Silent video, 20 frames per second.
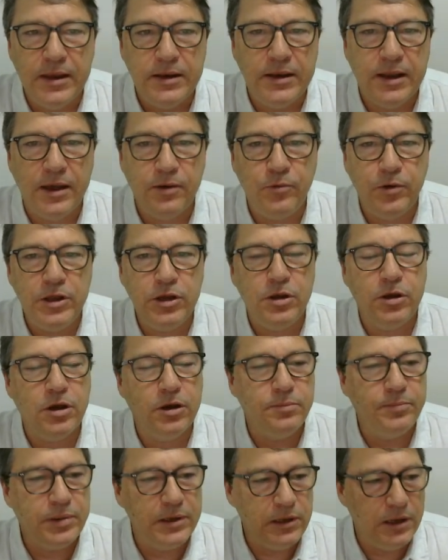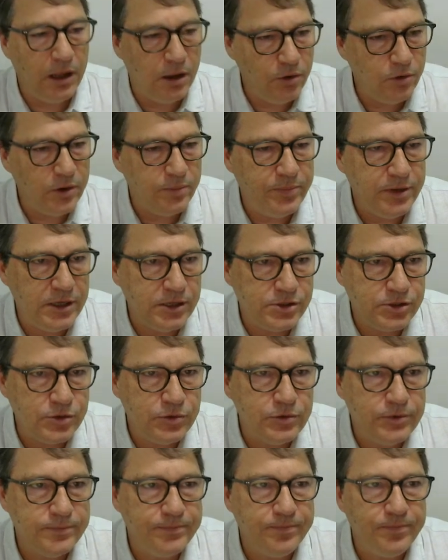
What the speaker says: Now when you go below a pixel,